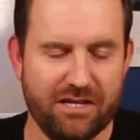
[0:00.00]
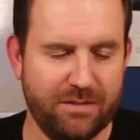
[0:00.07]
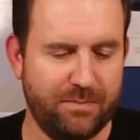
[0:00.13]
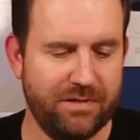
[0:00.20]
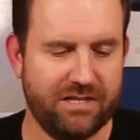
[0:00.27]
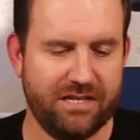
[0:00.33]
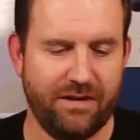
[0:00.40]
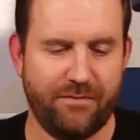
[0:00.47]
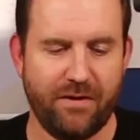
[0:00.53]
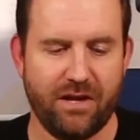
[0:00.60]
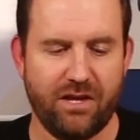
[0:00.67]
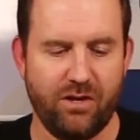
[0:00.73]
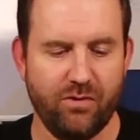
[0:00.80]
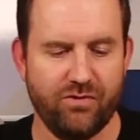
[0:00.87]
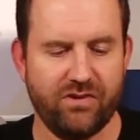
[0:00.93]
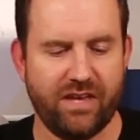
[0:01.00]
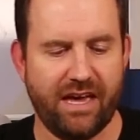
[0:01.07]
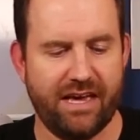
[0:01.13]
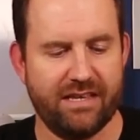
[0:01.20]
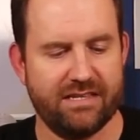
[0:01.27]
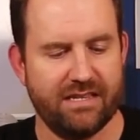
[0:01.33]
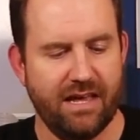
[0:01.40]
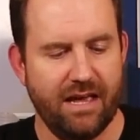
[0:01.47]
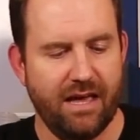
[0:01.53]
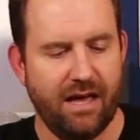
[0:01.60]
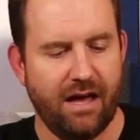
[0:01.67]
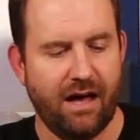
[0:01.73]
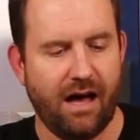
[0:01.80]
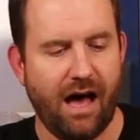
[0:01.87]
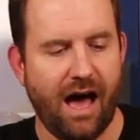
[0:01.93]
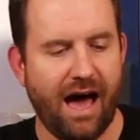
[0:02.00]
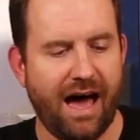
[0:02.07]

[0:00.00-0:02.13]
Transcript: specific use case. Uh,